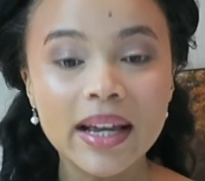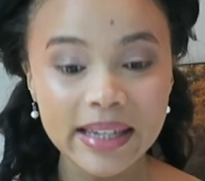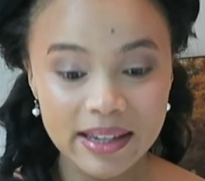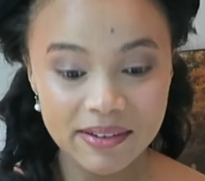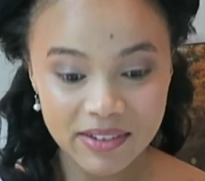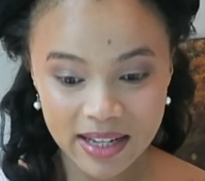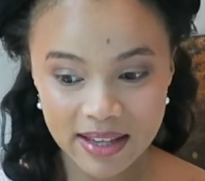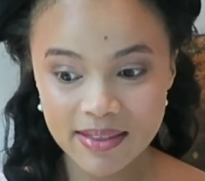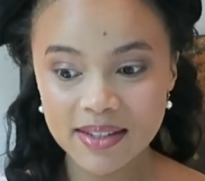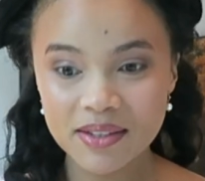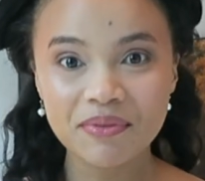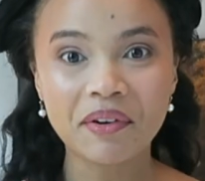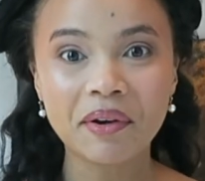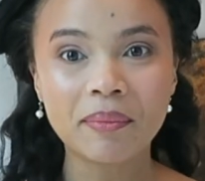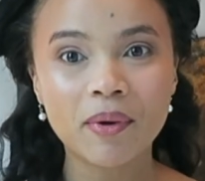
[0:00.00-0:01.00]
Even in this
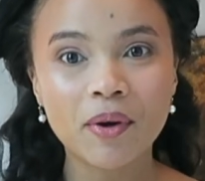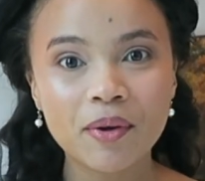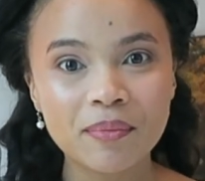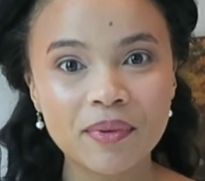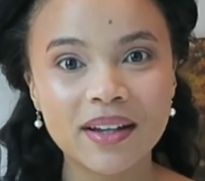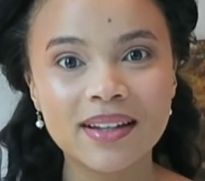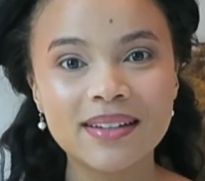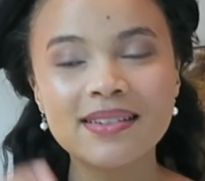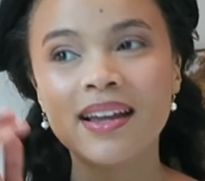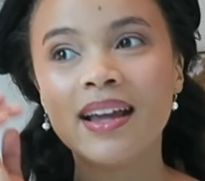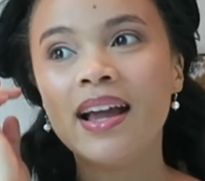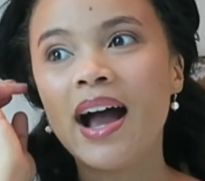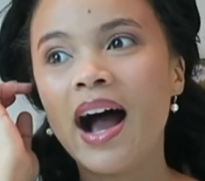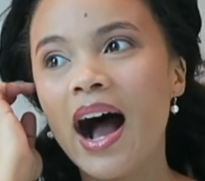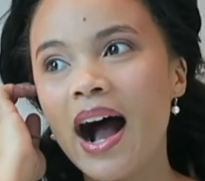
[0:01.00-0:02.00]
very moment,
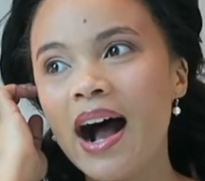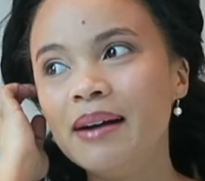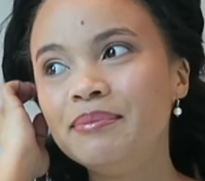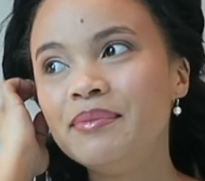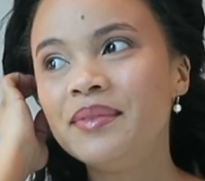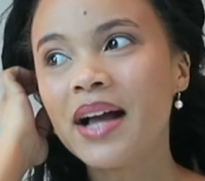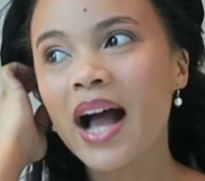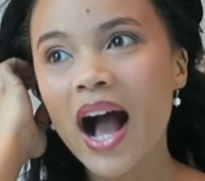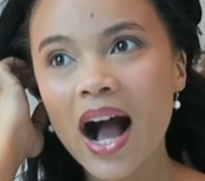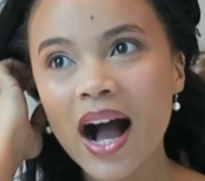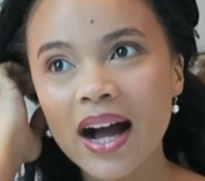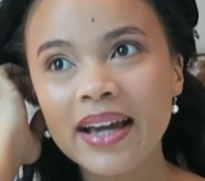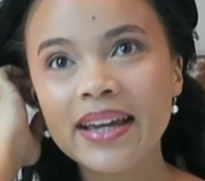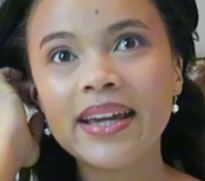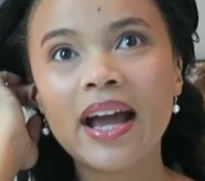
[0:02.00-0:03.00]

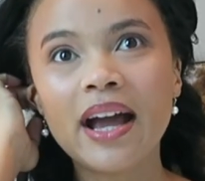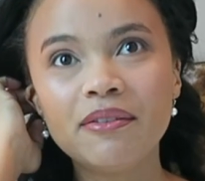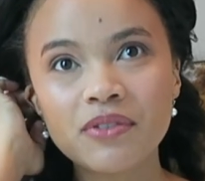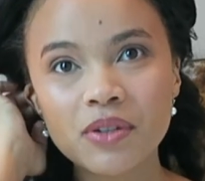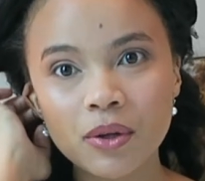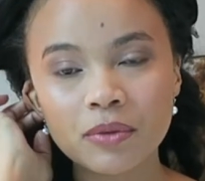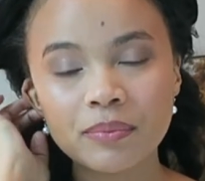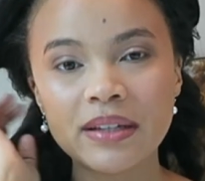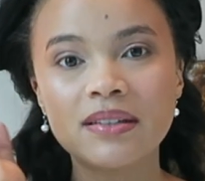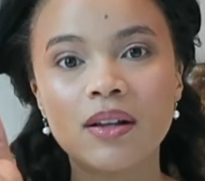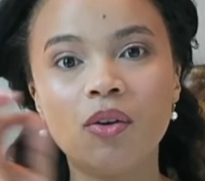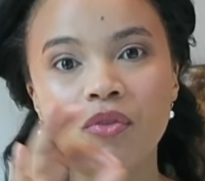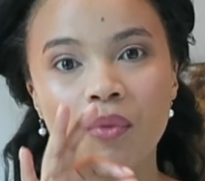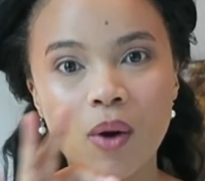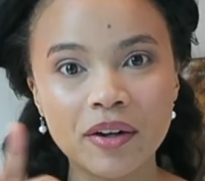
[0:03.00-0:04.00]
I have told
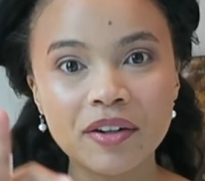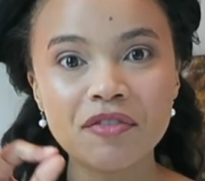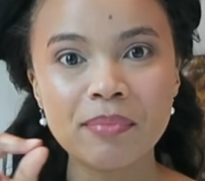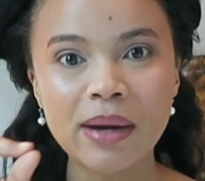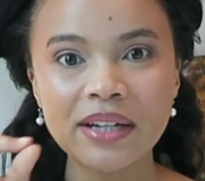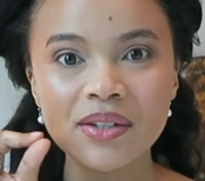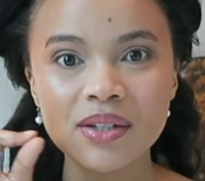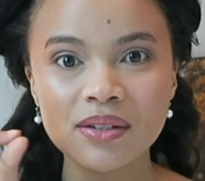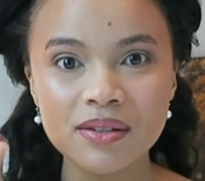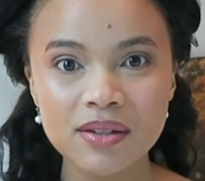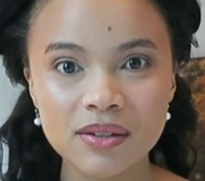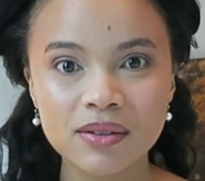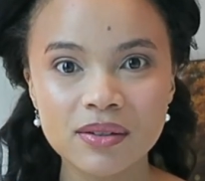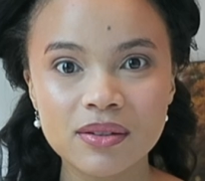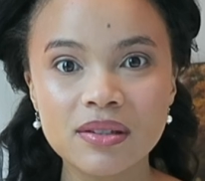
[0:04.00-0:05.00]
myself one of my
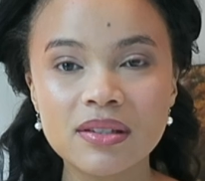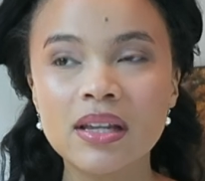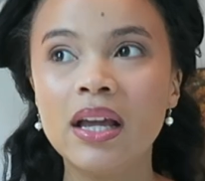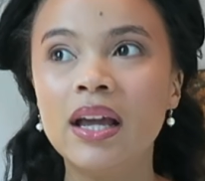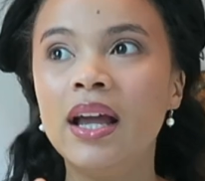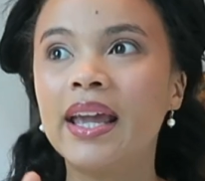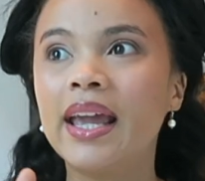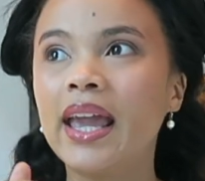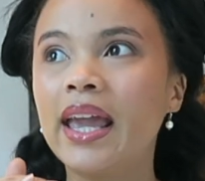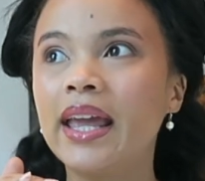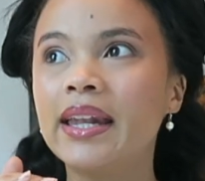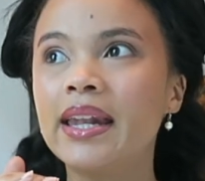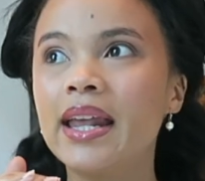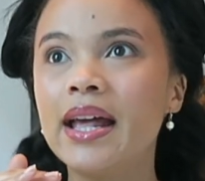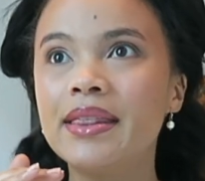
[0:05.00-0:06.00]
to-dos
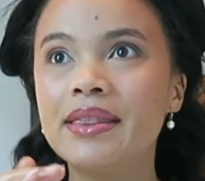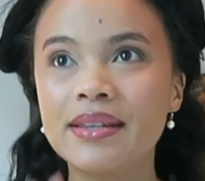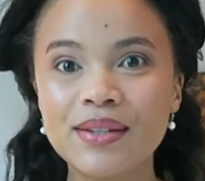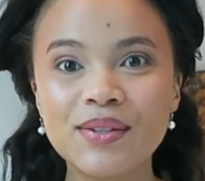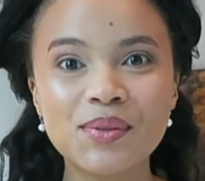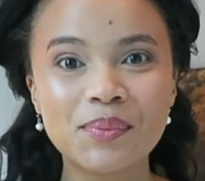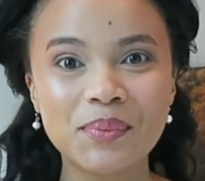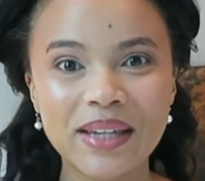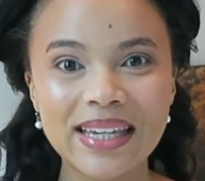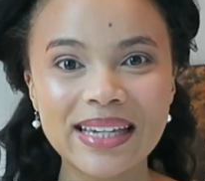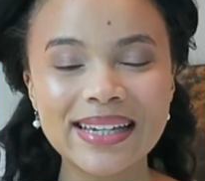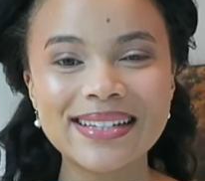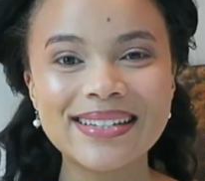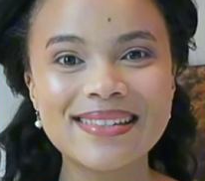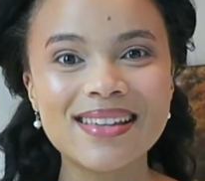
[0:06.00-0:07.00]
in this
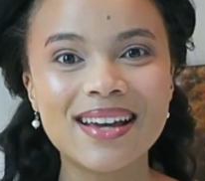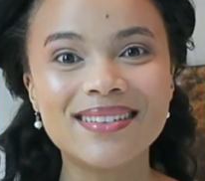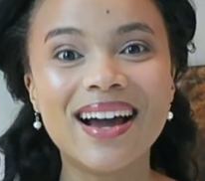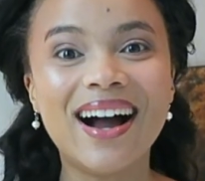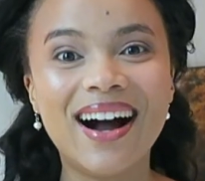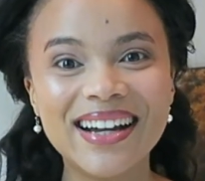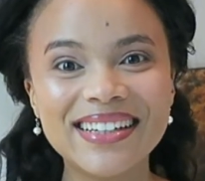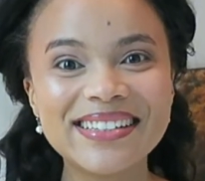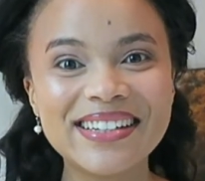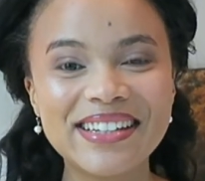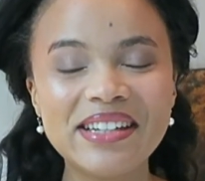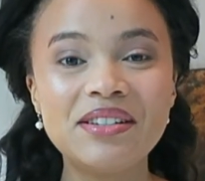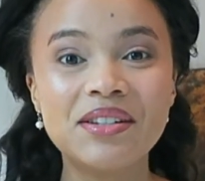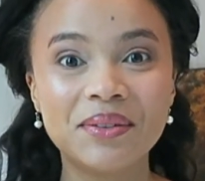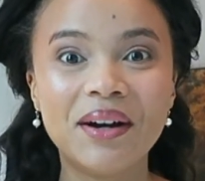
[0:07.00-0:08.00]
week is that I
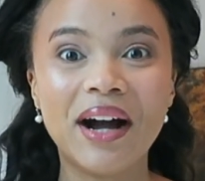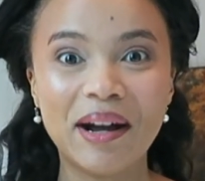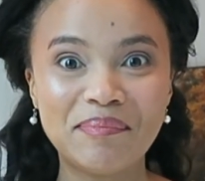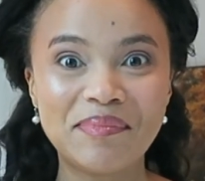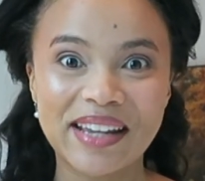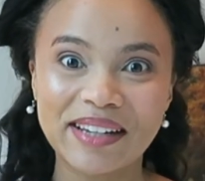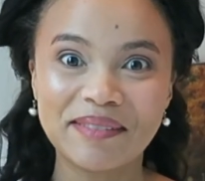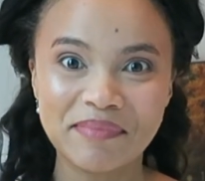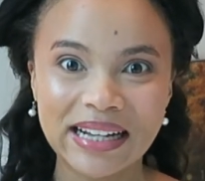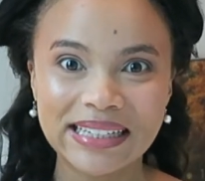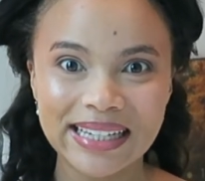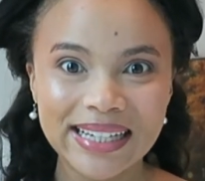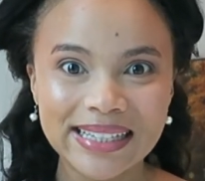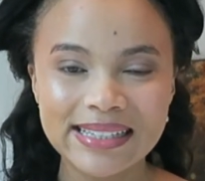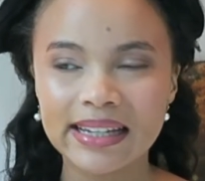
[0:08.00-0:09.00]
need to update my
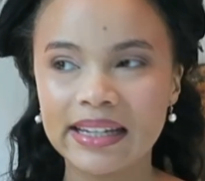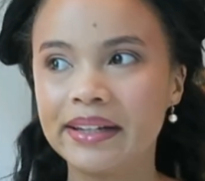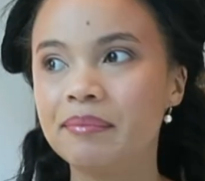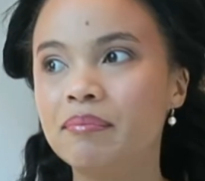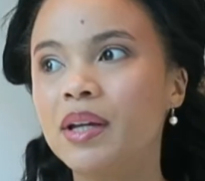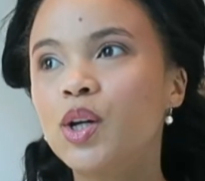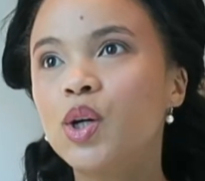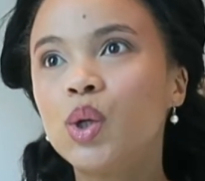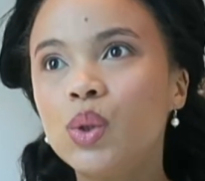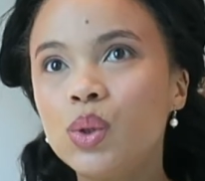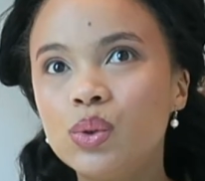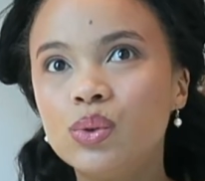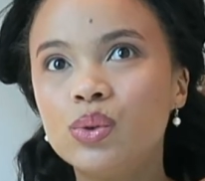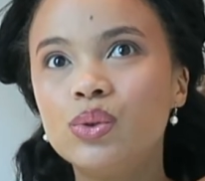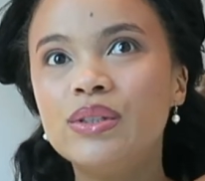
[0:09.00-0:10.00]
LinkedIn,
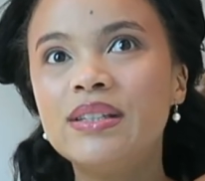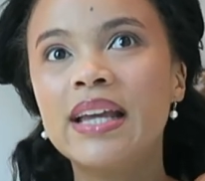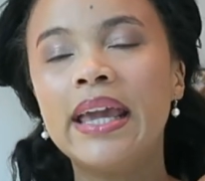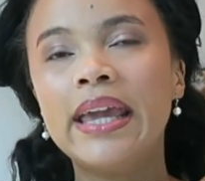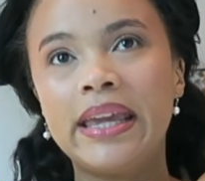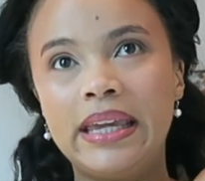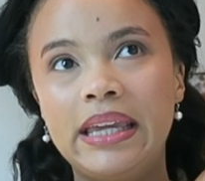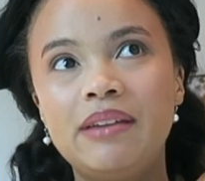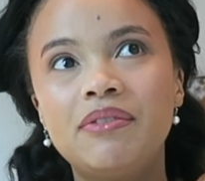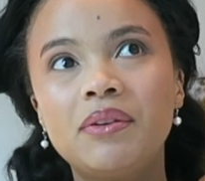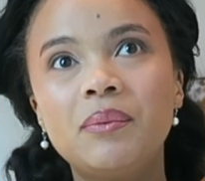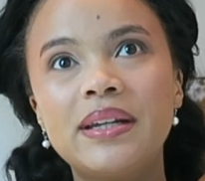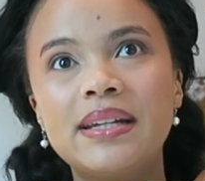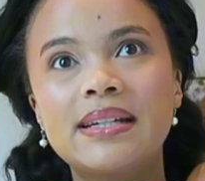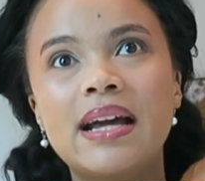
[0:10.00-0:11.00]
because even
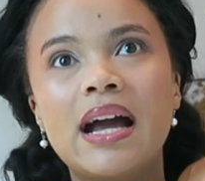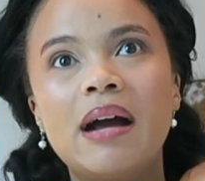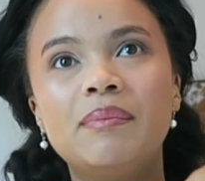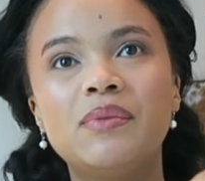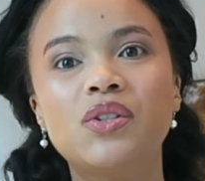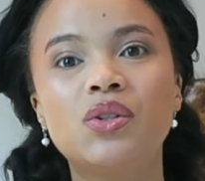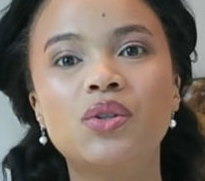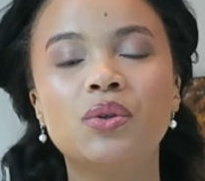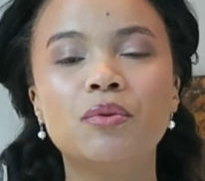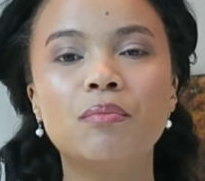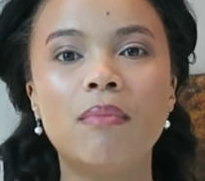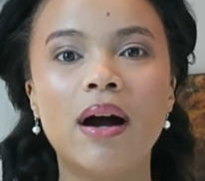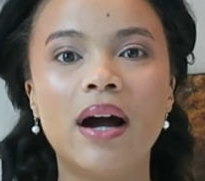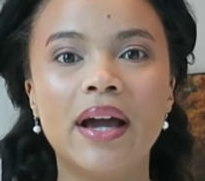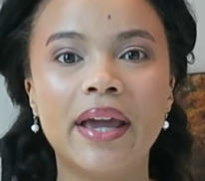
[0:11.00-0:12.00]
when it comes to
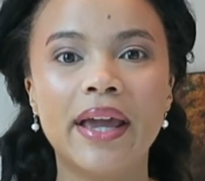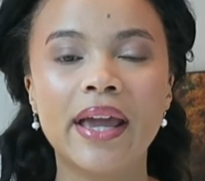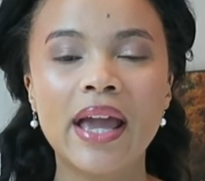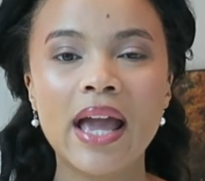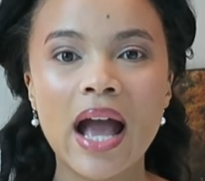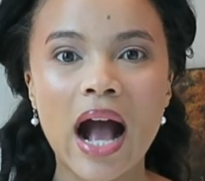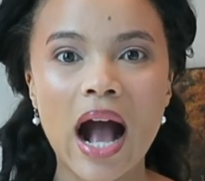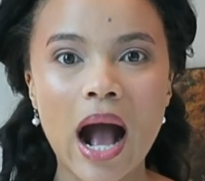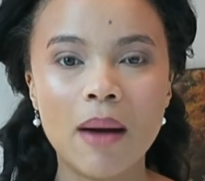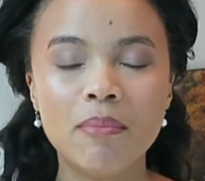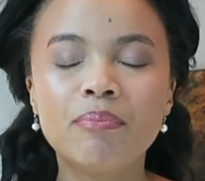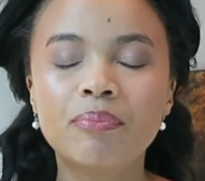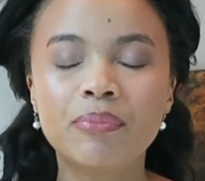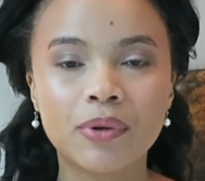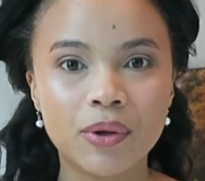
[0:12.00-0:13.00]
my
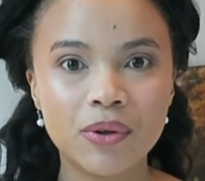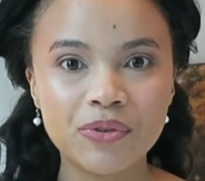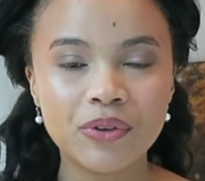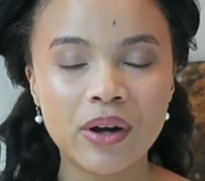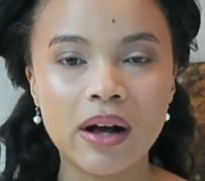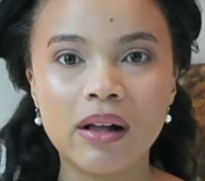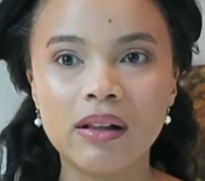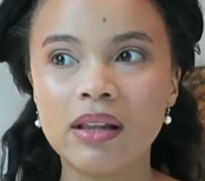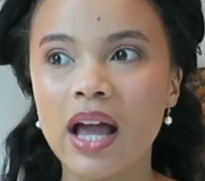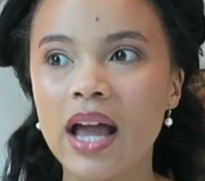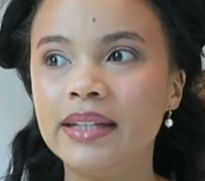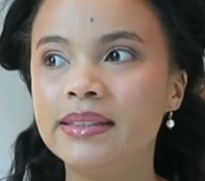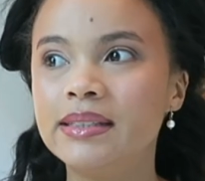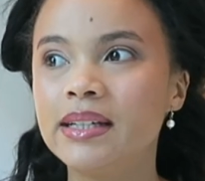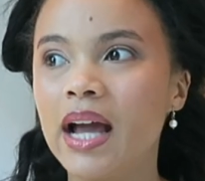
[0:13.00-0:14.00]
profile
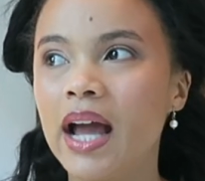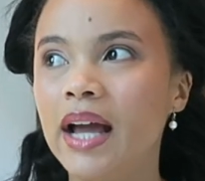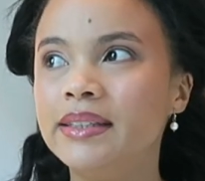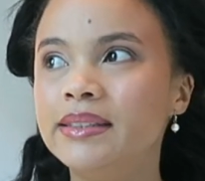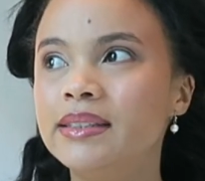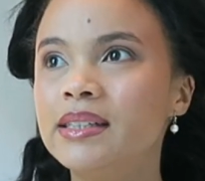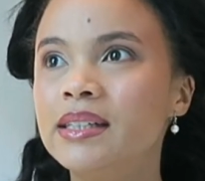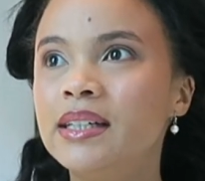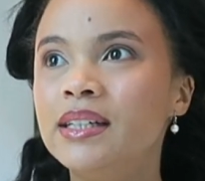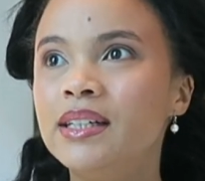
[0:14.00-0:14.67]
and